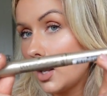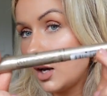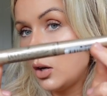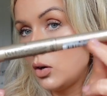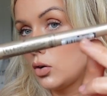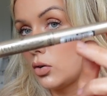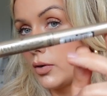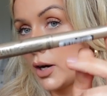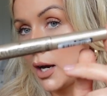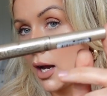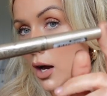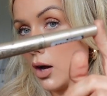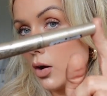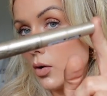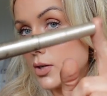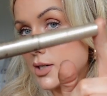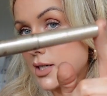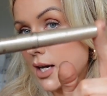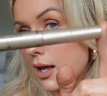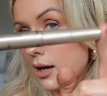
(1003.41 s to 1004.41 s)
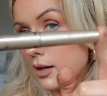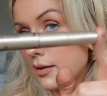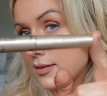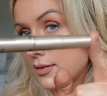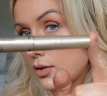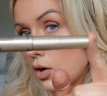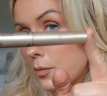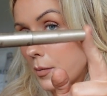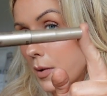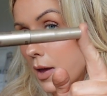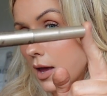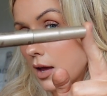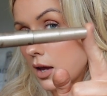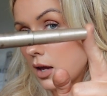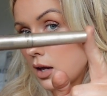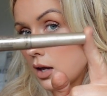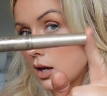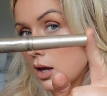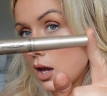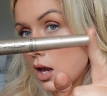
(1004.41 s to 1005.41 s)
L'Oreal
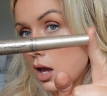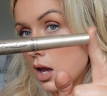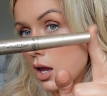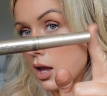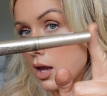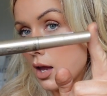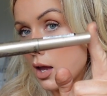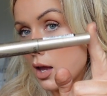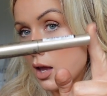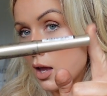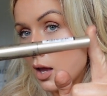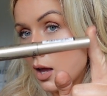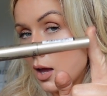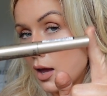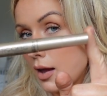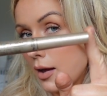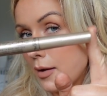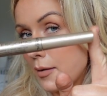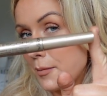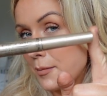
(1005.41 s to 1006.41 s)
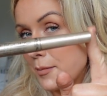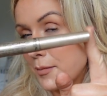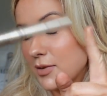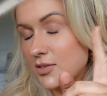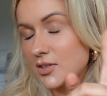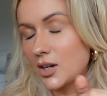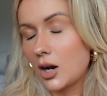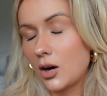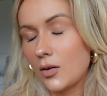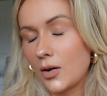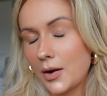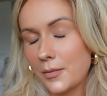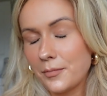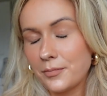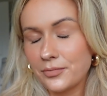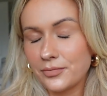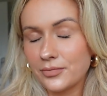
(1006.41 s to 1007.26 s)
telescopic mascara.